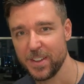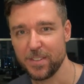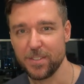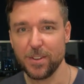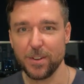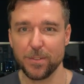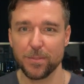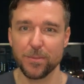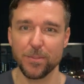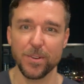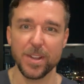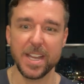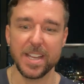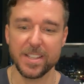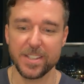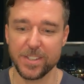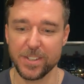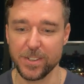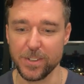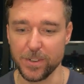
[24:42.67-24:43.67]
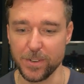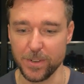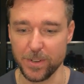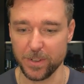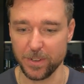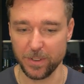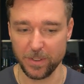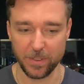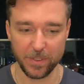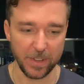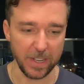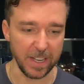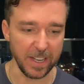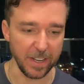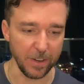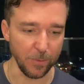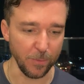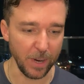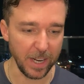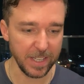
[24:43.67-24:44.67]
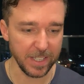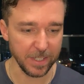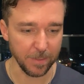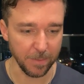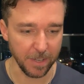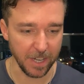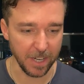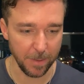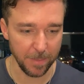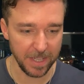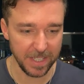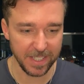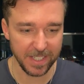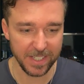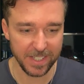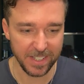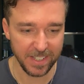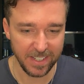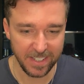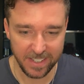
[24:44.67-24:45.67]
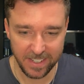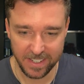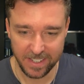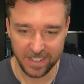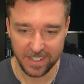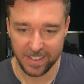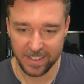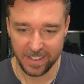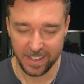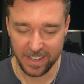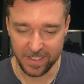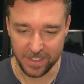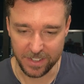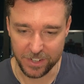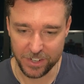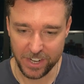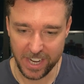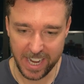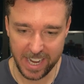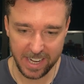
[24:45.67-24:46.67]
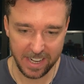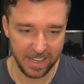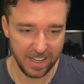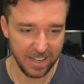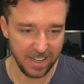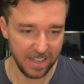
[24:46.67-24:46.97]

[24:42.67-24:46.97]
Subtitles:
Feel free to write some comments in the chat,